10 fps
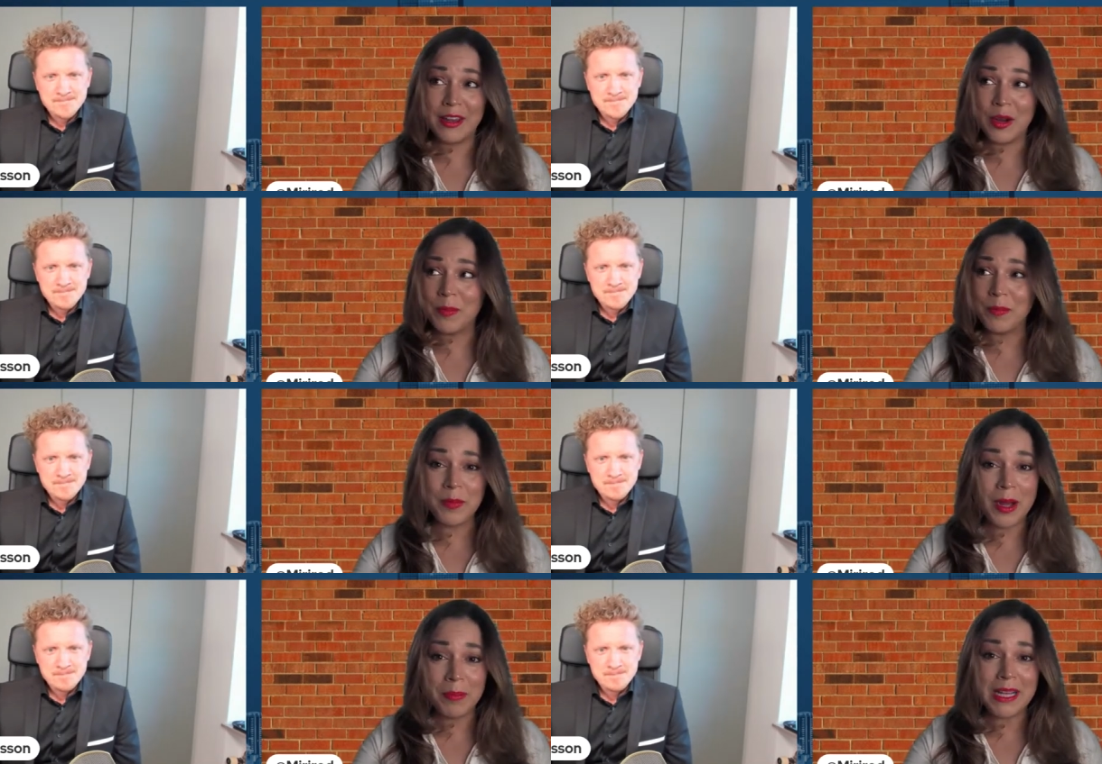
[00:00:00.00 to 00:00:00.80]
Speaker 1: you
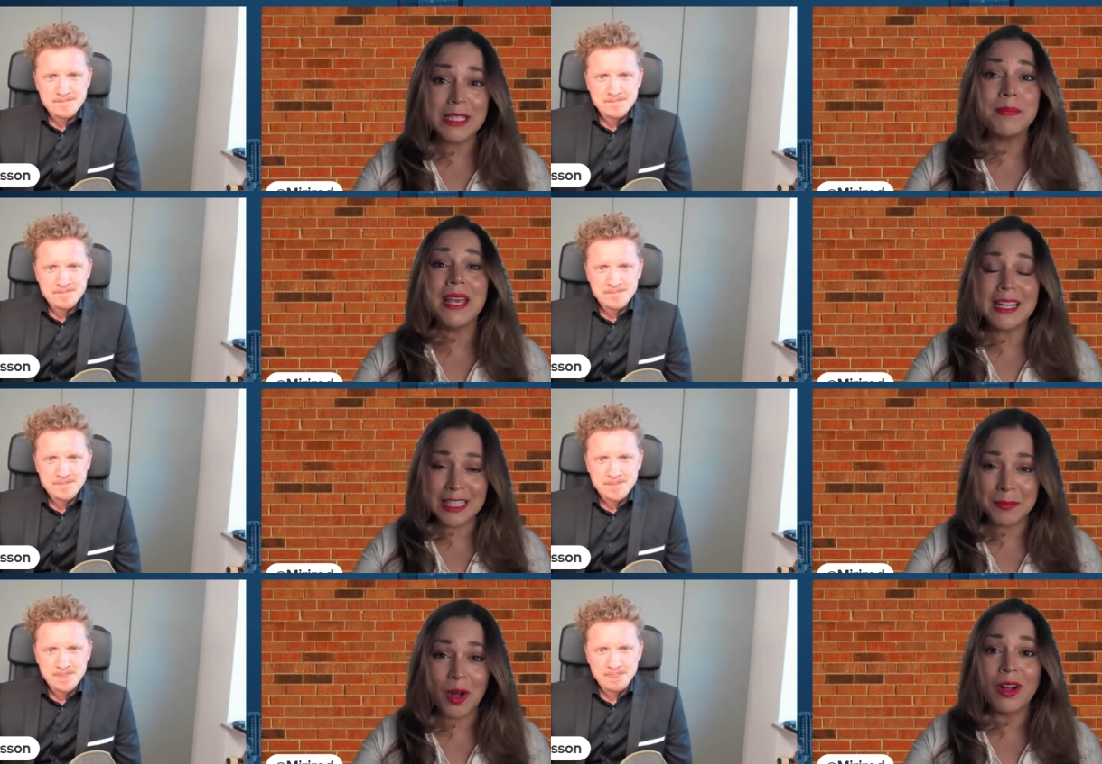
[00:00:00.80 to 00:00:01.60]
know, companies big
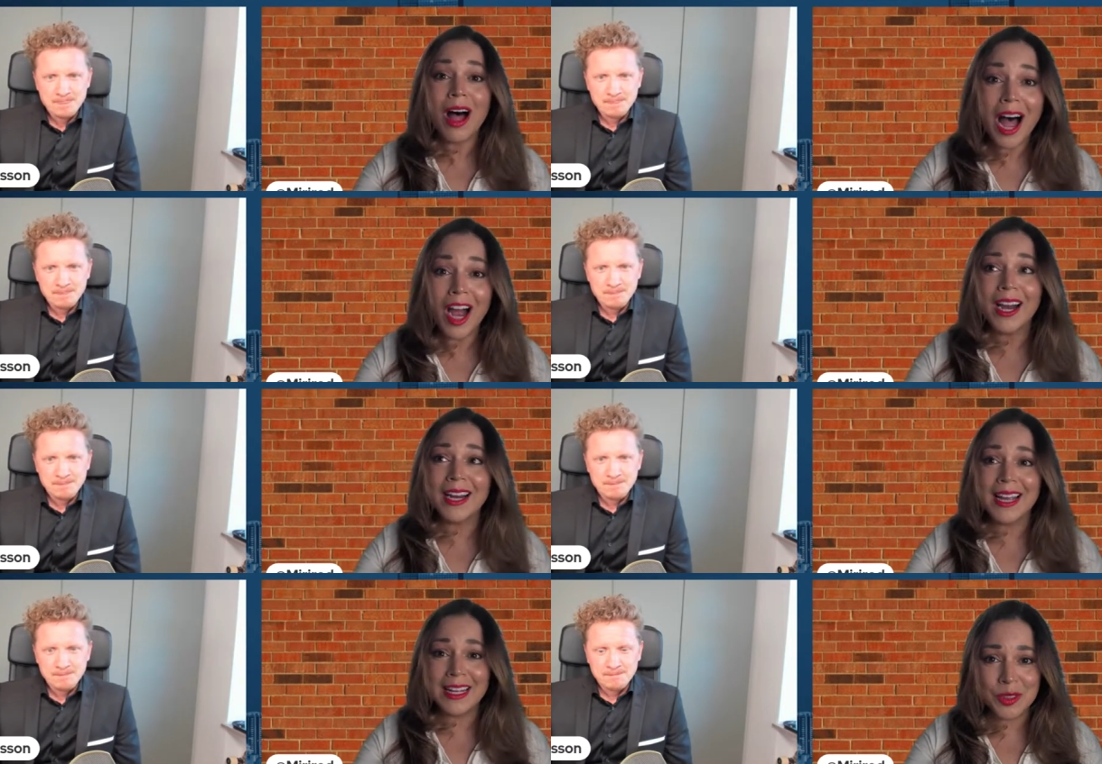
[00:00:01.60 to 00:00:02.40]
and small,
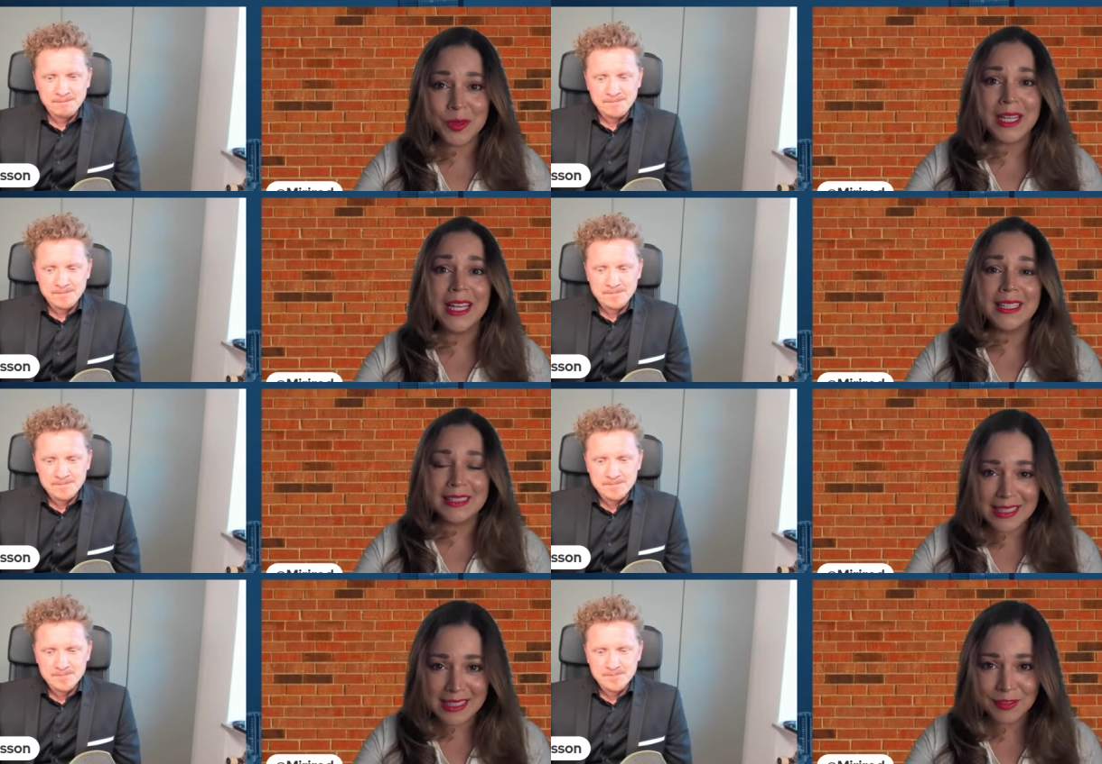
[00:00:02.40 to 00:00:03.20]
are
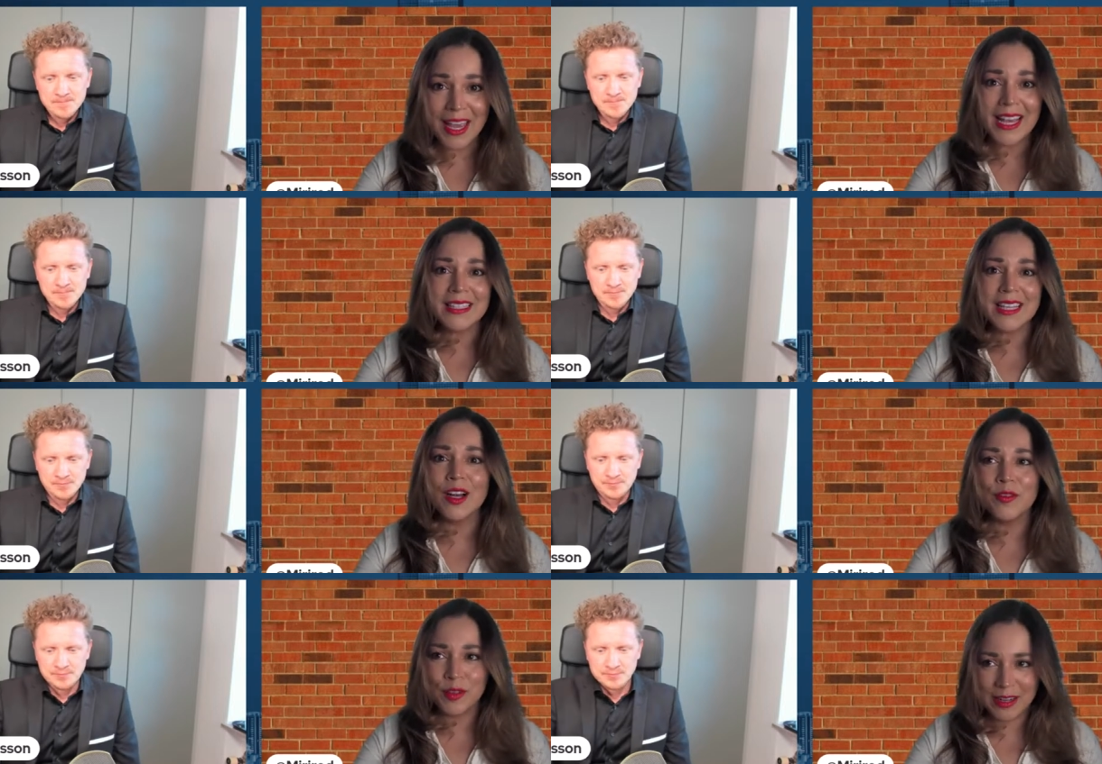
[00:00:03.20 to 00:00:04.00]
entering this phase
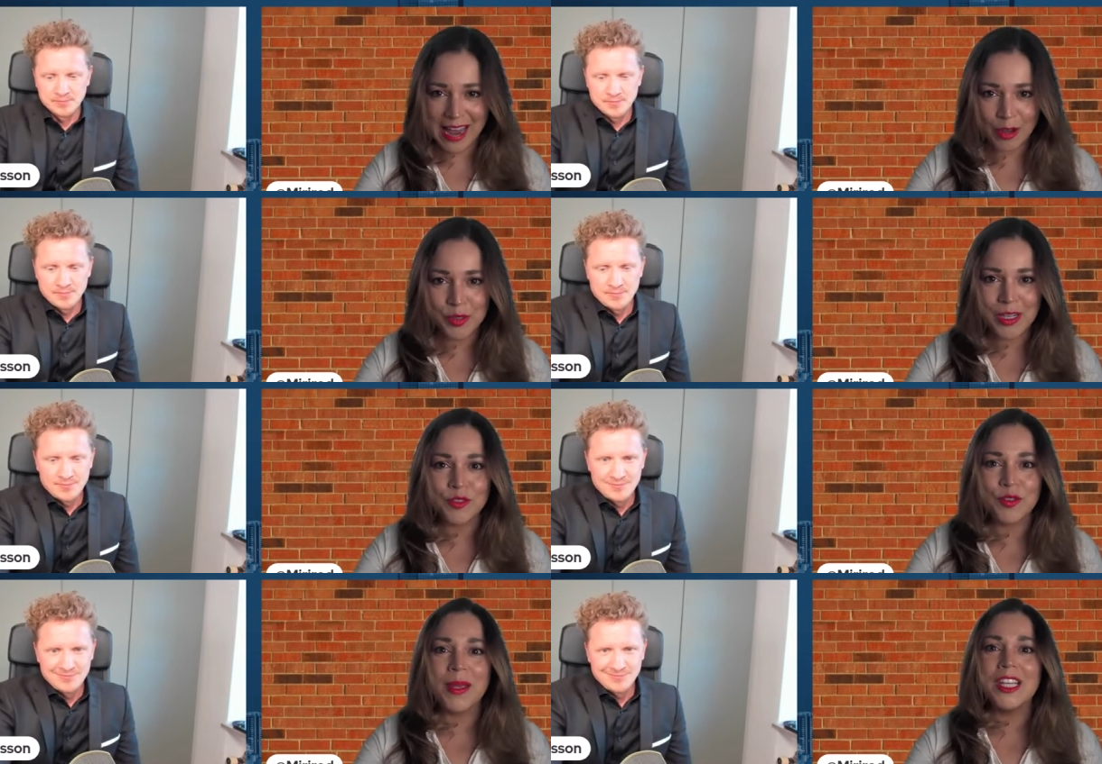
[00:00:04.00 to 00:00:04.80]
of cloud
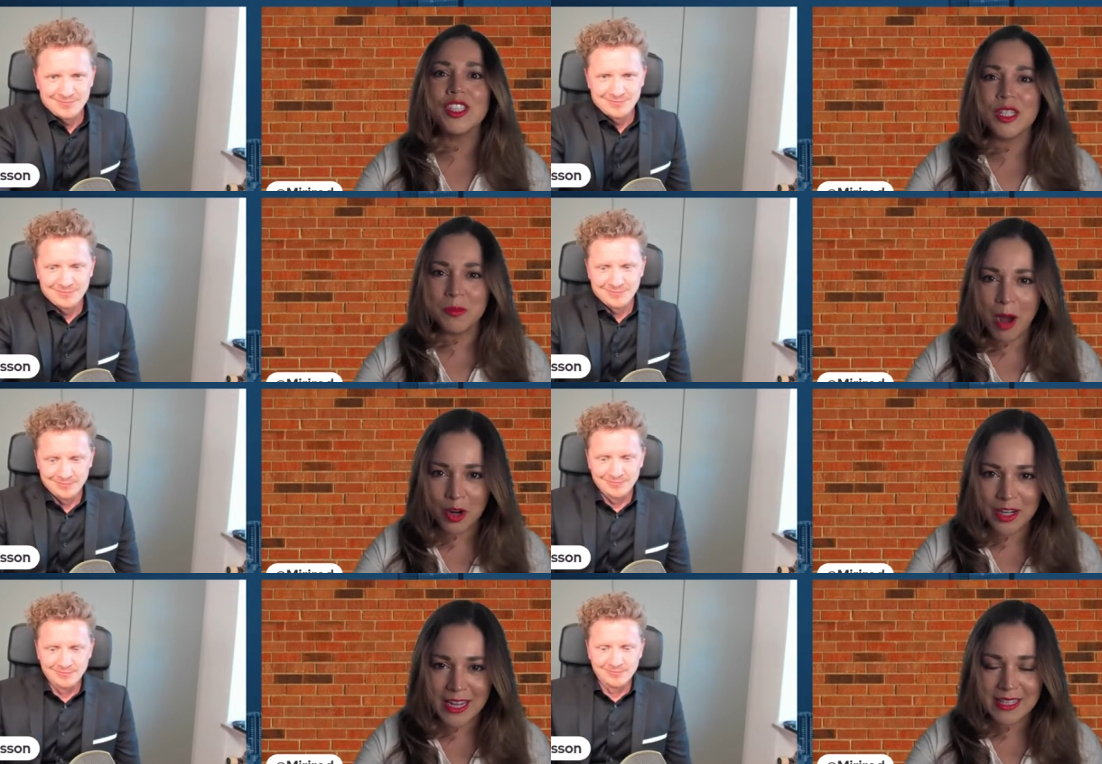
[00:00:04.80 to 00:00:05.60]
transformation,
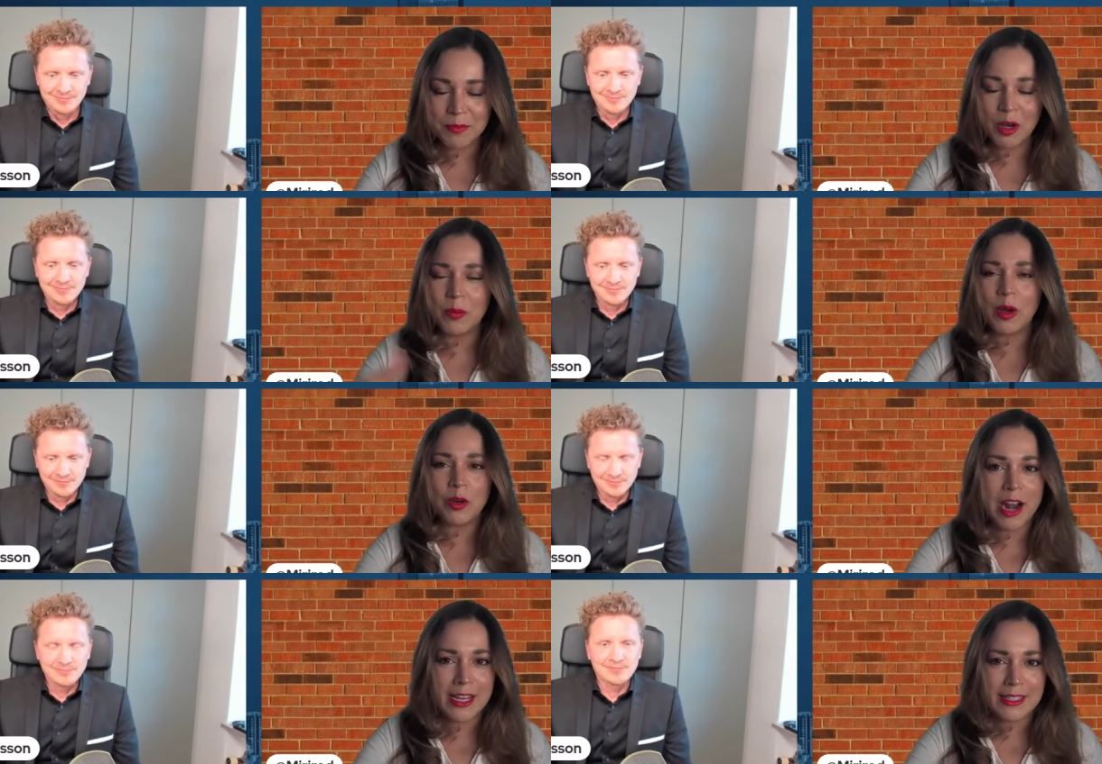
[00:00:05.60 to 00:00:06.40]
modernize,
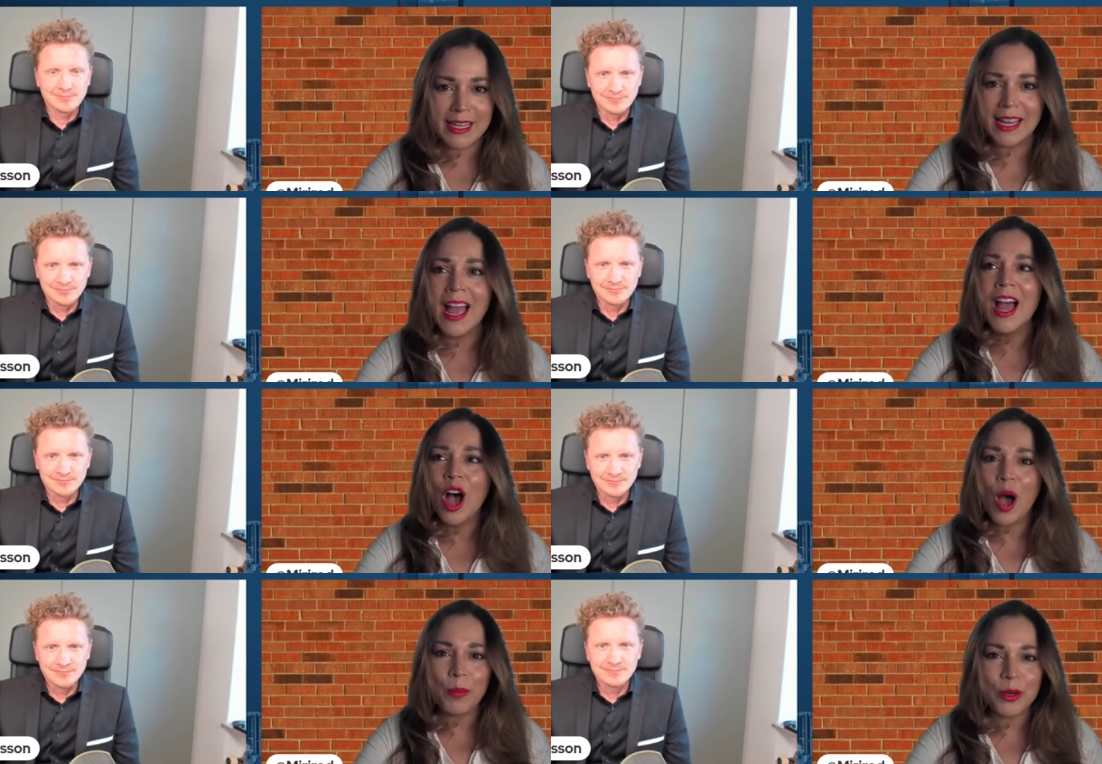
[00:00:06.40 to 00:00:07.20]
modernizing
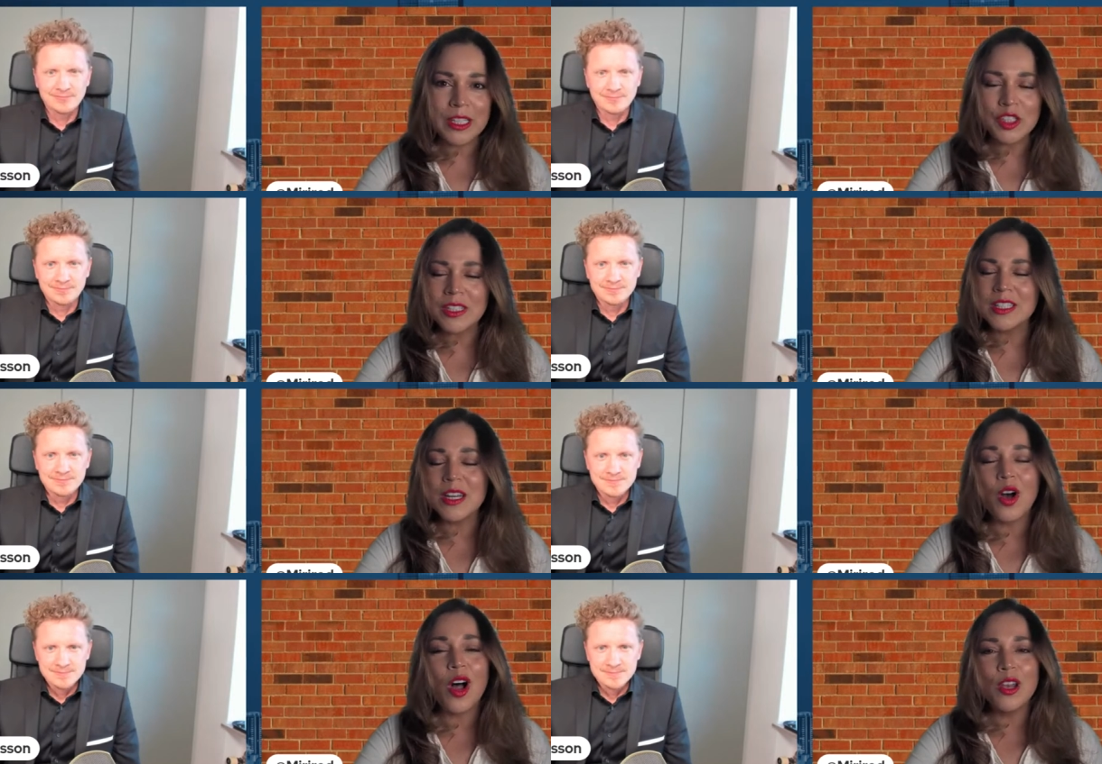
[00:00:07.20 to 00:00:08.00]

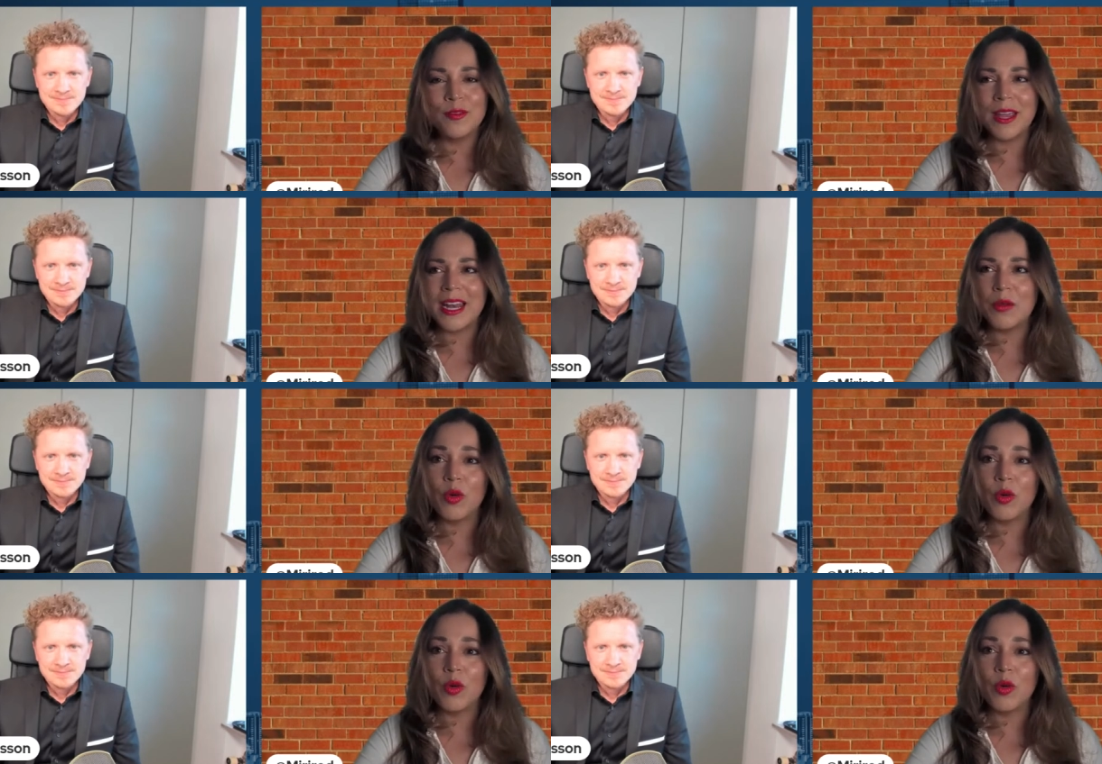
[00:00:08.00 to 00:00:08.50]
operations, and all of it.